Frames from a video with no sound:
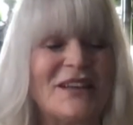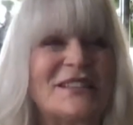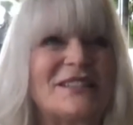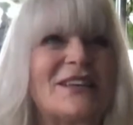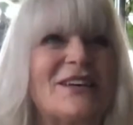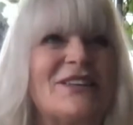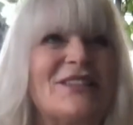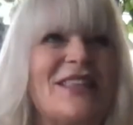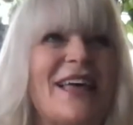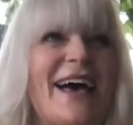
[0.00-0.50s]

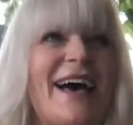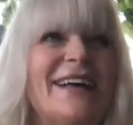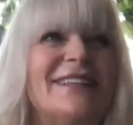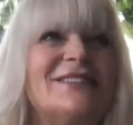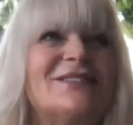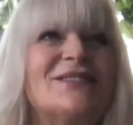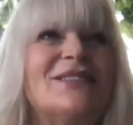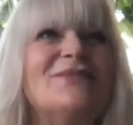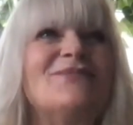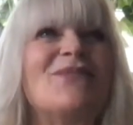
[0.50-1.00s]
so
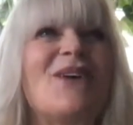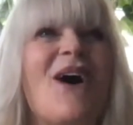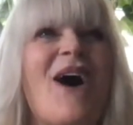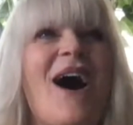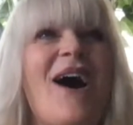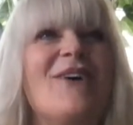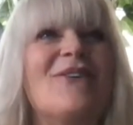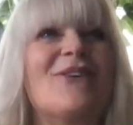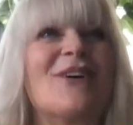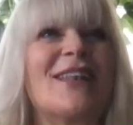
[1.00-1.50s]
that's what
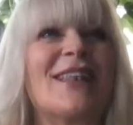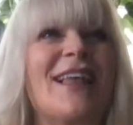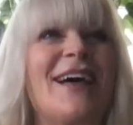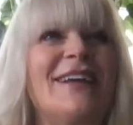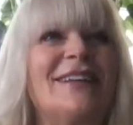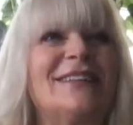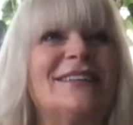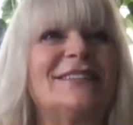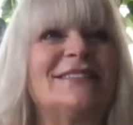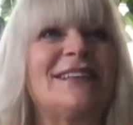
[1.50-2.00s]
Paul would
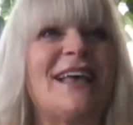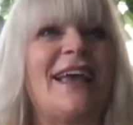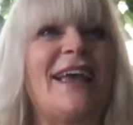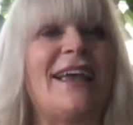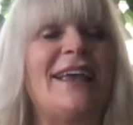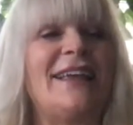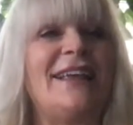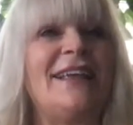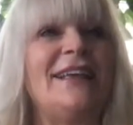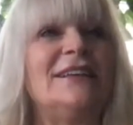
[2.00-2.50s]
like to
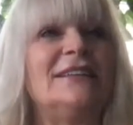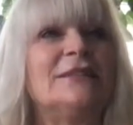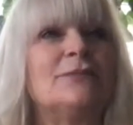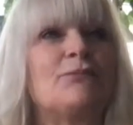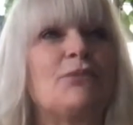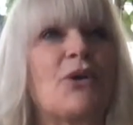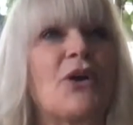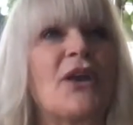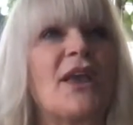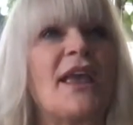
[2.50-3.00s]
say. He's
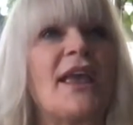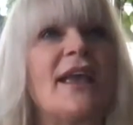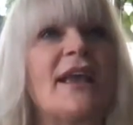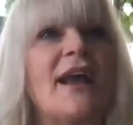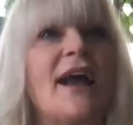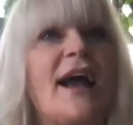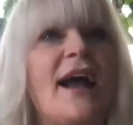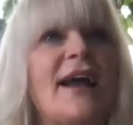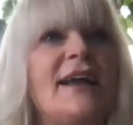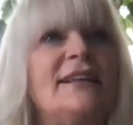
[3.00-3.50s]
bringing
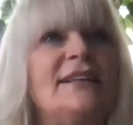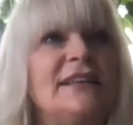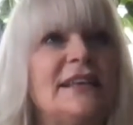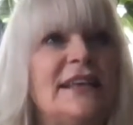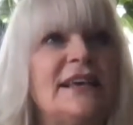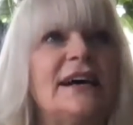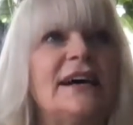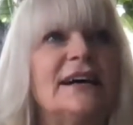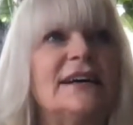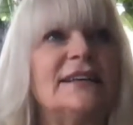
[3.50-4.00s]

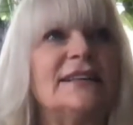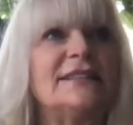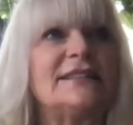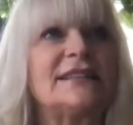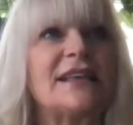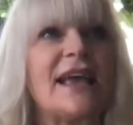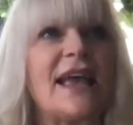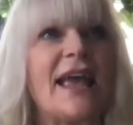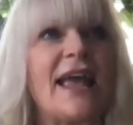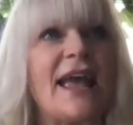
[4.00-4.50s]
ideas
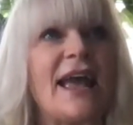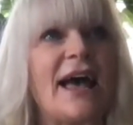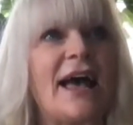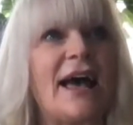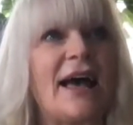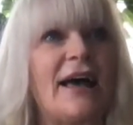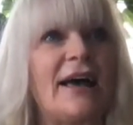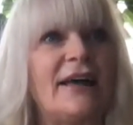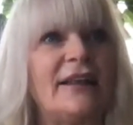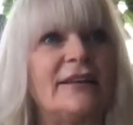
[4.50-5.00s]

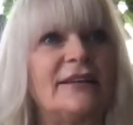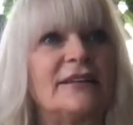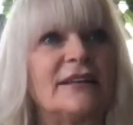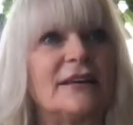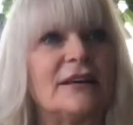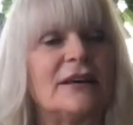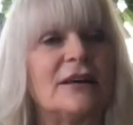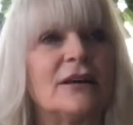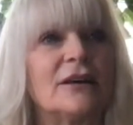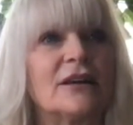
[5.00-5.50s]
and
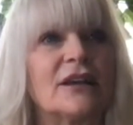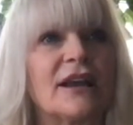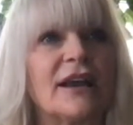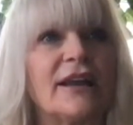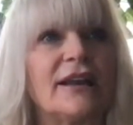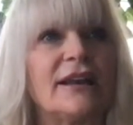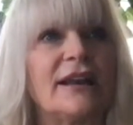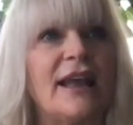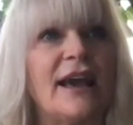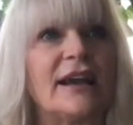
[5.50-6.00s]

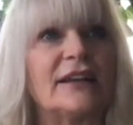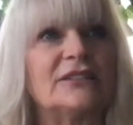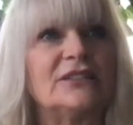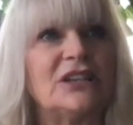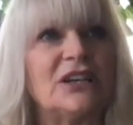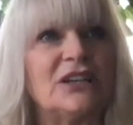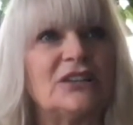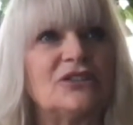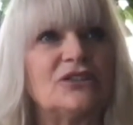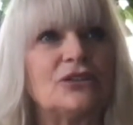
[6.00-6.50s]

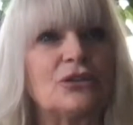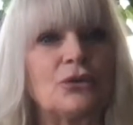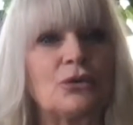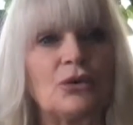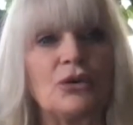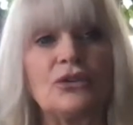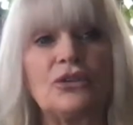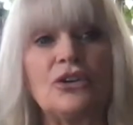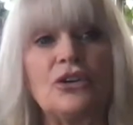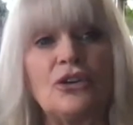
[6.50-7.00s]
connections
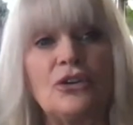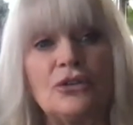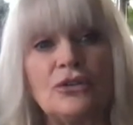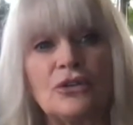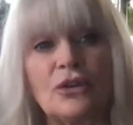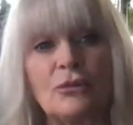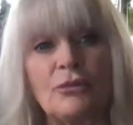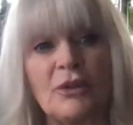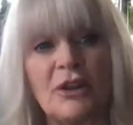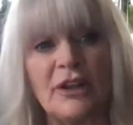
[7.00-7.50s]
through to you.
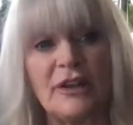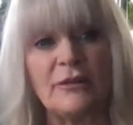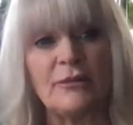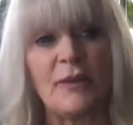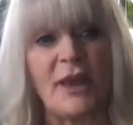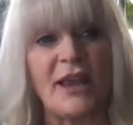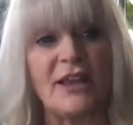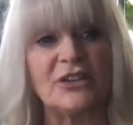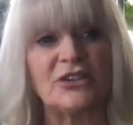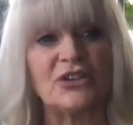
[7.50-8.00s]
So please
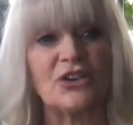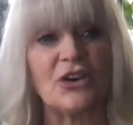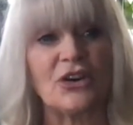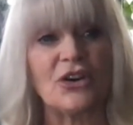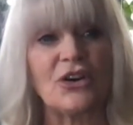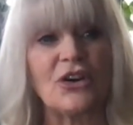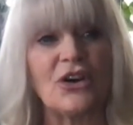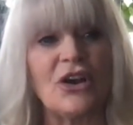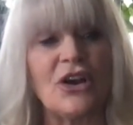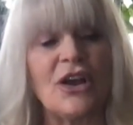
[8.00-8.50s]
make
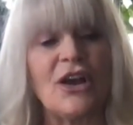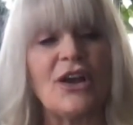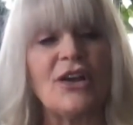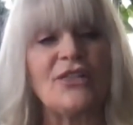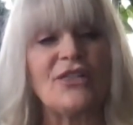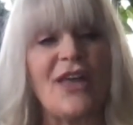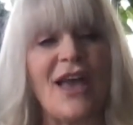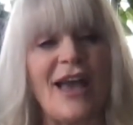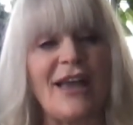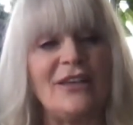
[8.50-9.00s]
sure
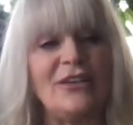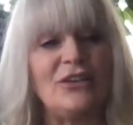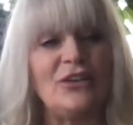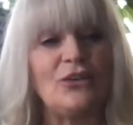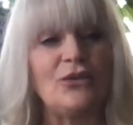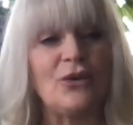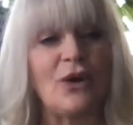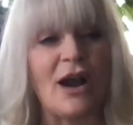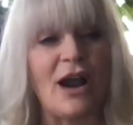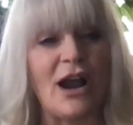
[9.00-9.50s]
that
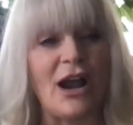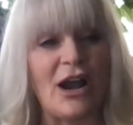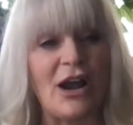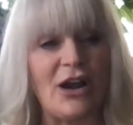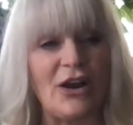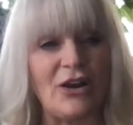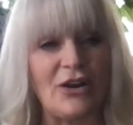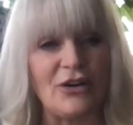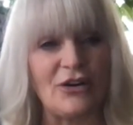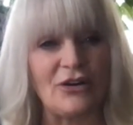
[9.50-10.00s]
you
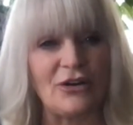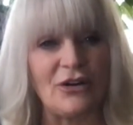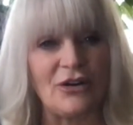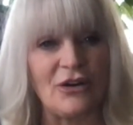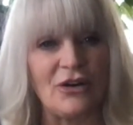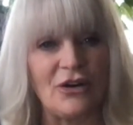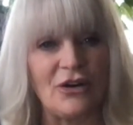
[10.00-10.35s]
are